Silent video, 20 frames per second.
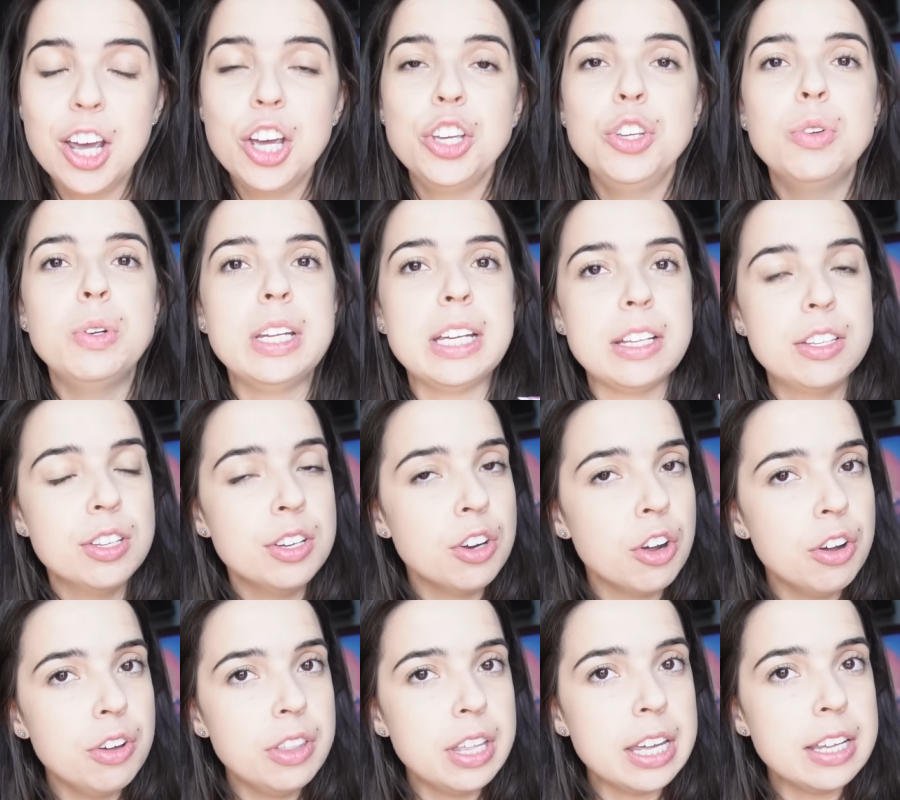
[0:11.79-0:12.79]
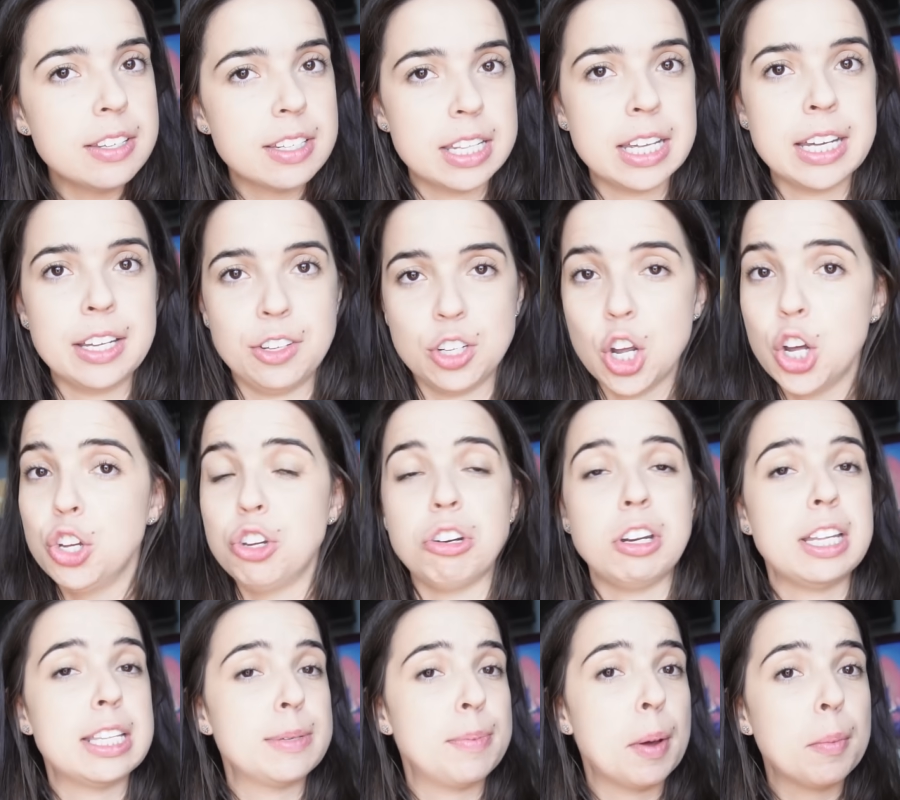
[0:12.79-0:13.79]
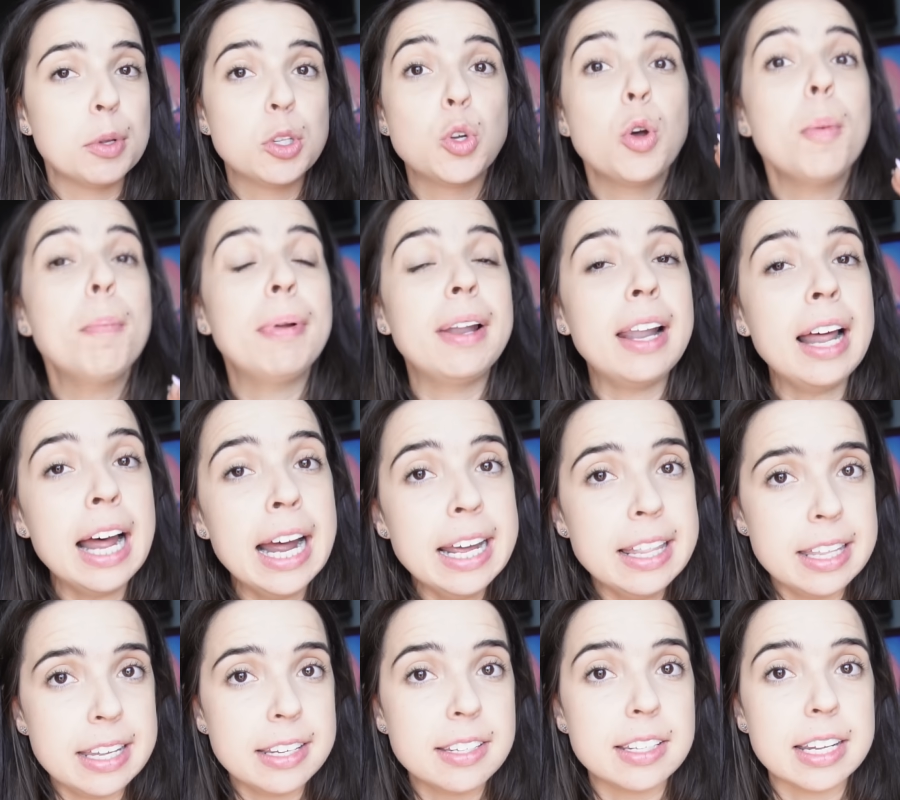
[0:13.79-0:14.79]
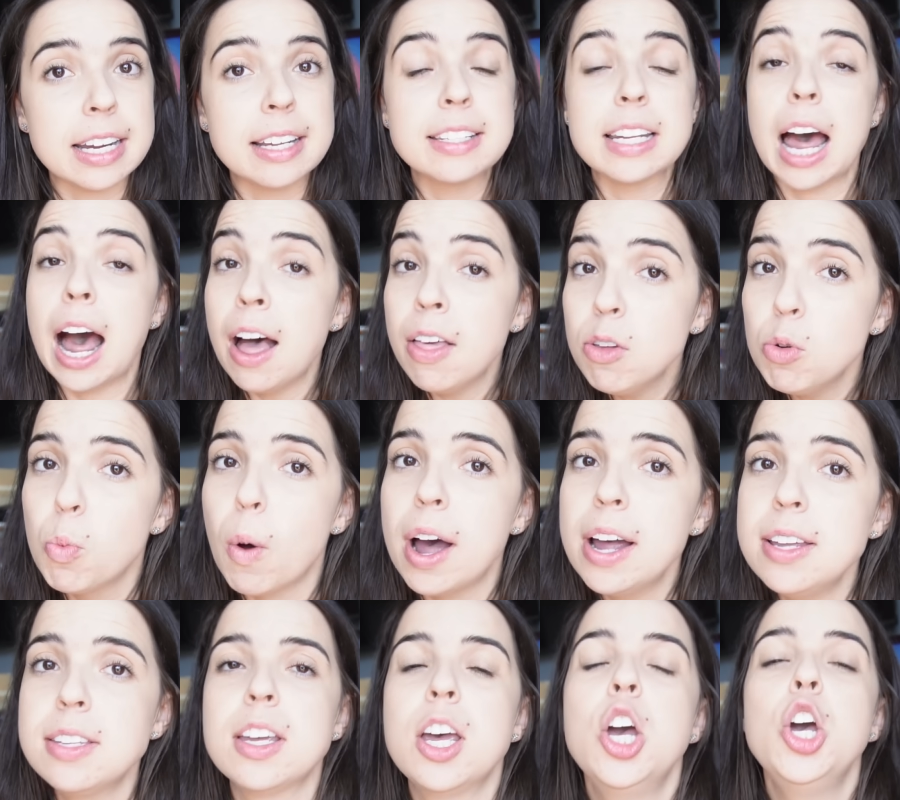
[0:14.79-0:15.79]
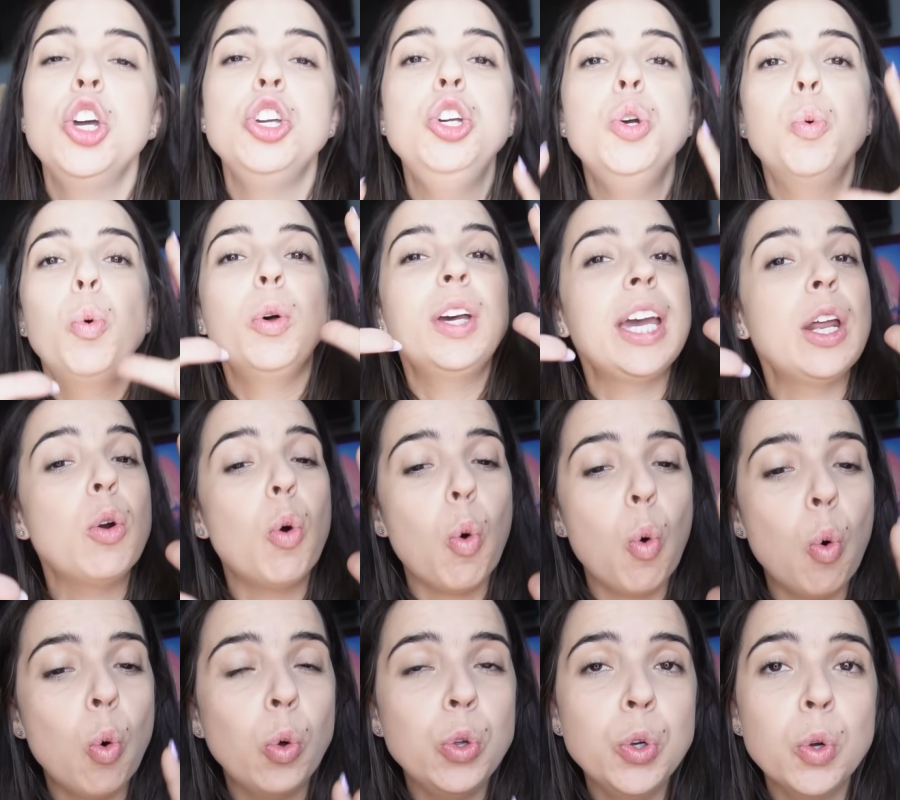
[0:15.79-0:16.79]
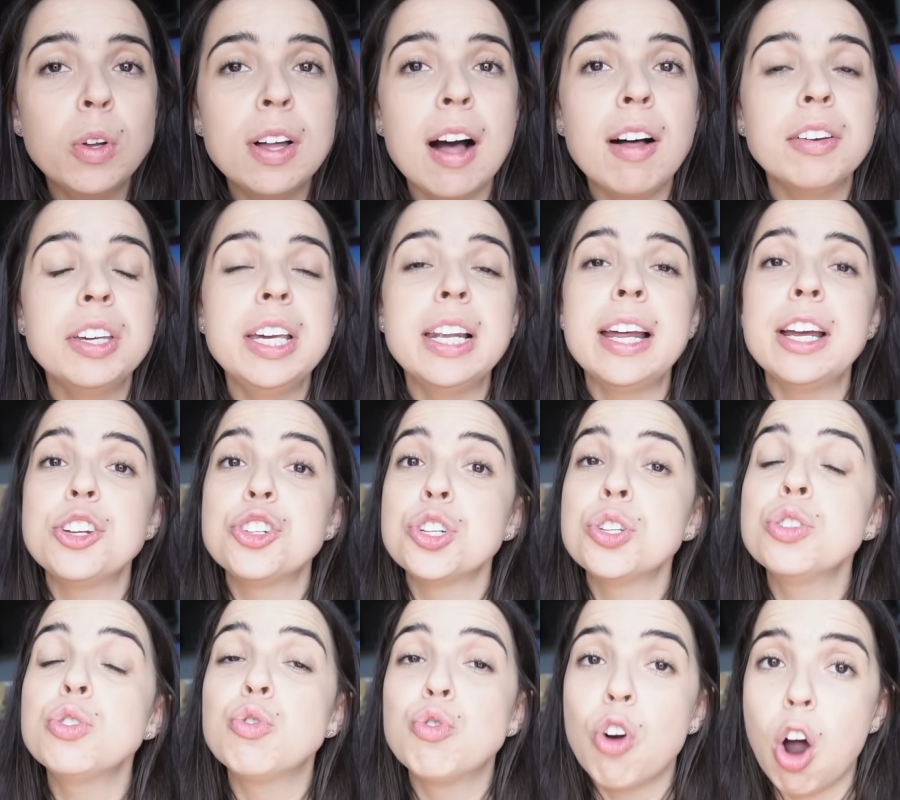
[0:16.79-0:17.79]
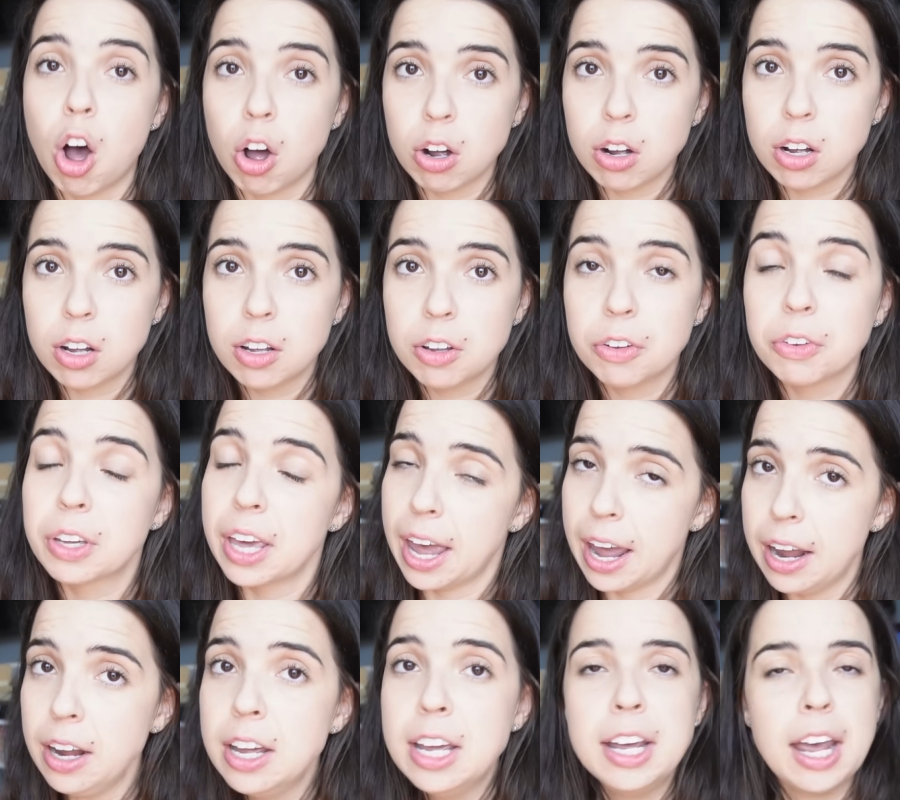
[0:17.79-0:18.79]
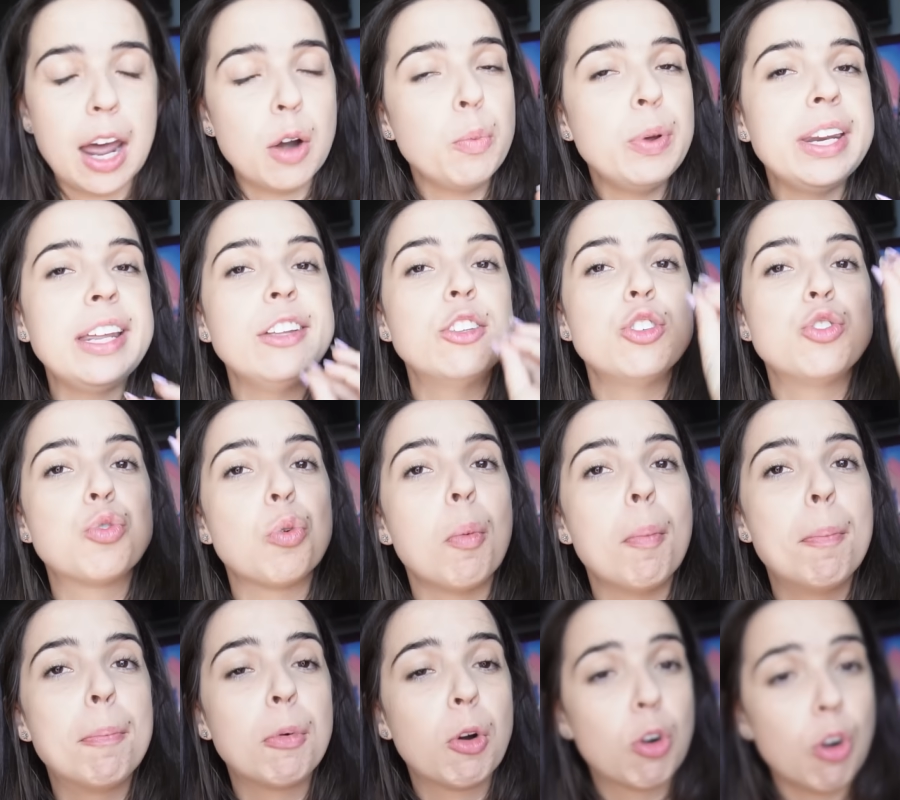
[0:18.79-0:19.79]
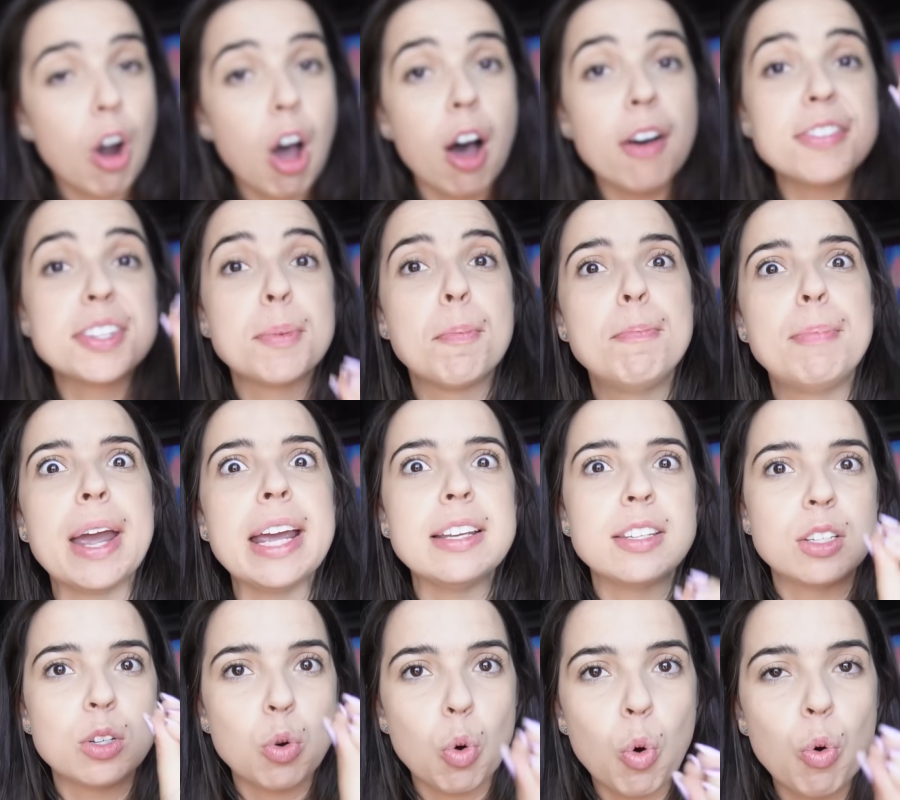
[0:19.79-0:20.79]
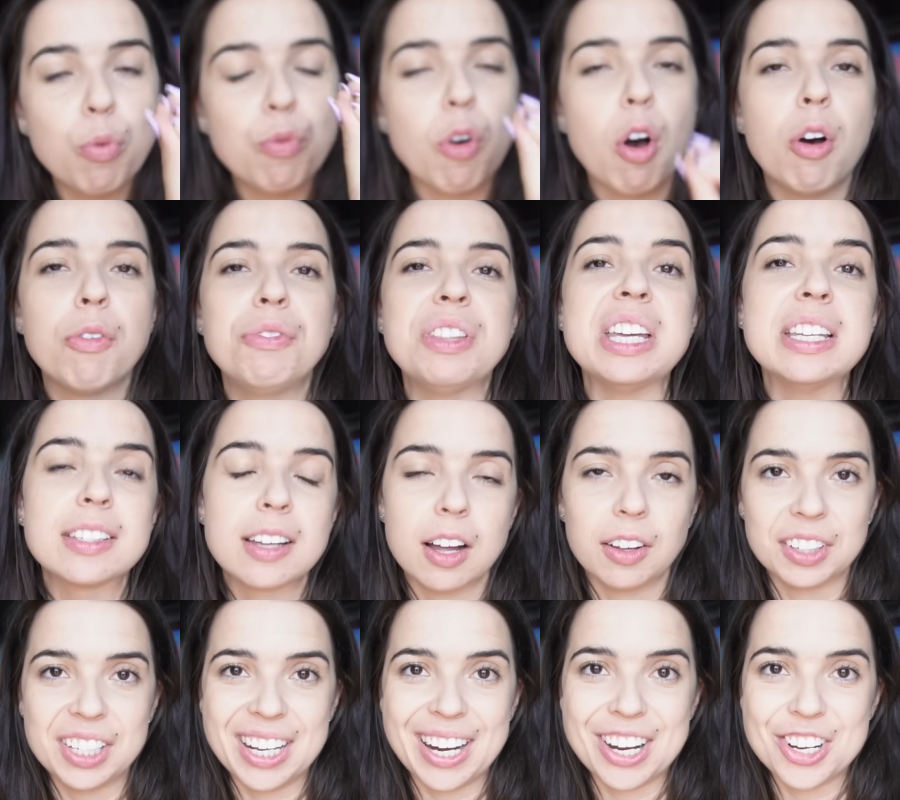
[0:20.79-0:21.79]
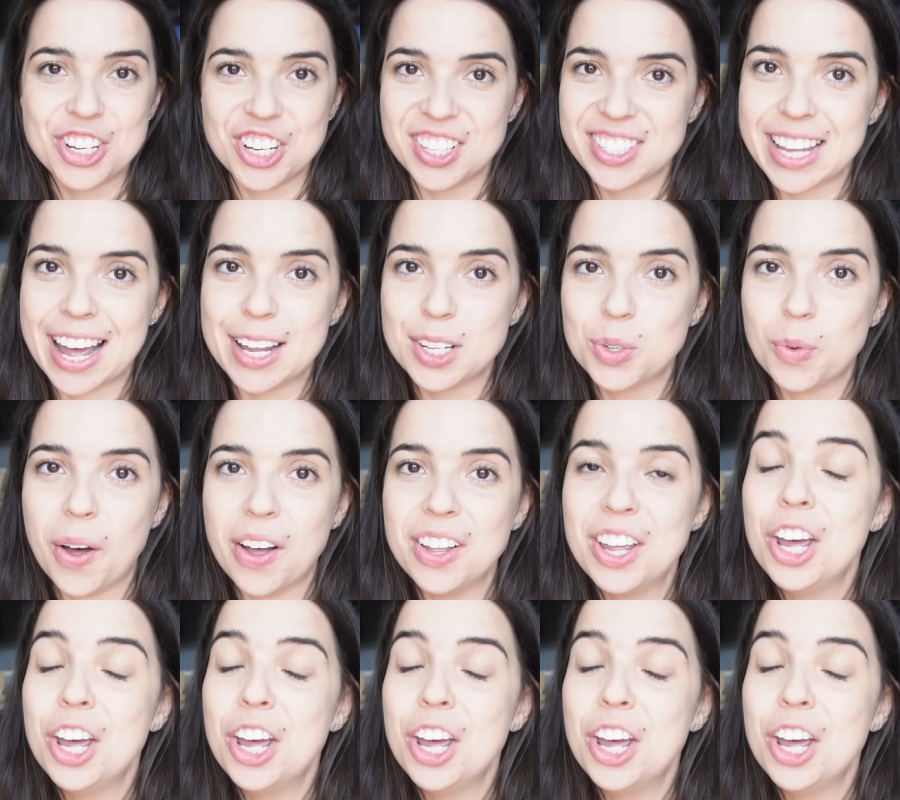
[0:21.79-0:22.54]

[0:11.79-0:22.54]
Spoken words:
You need to know these things, you need to be able to apply these things, otherwise you will get all your calculations wrong, okay? And we need to draw graphs based off of these calculations as well.